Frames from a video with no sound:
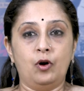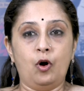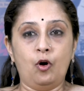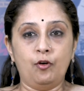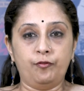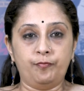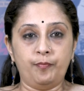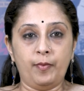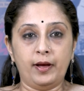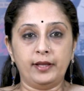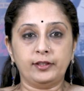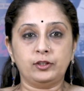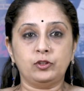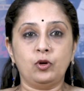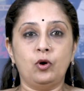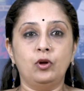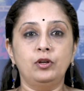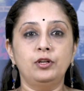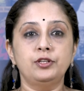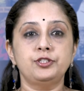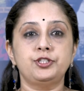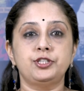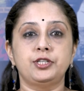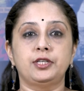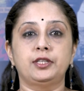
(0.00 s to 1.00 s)
of
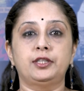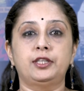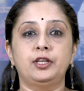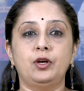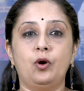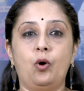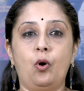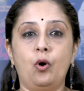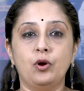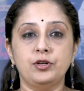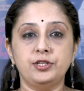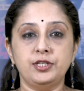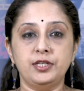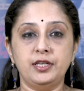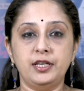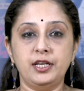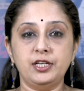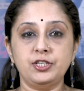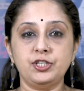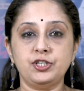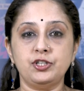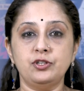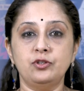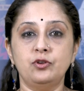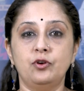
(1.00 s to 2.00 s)
mythology, the
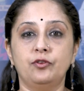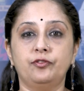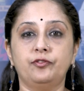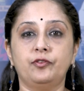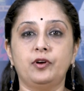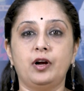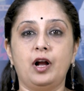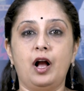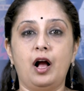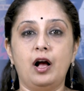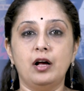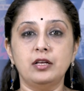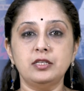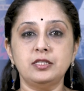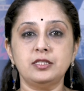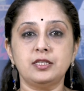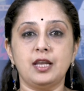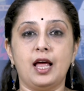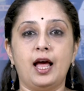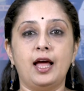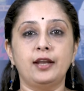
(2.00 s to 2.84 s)
ordination of caste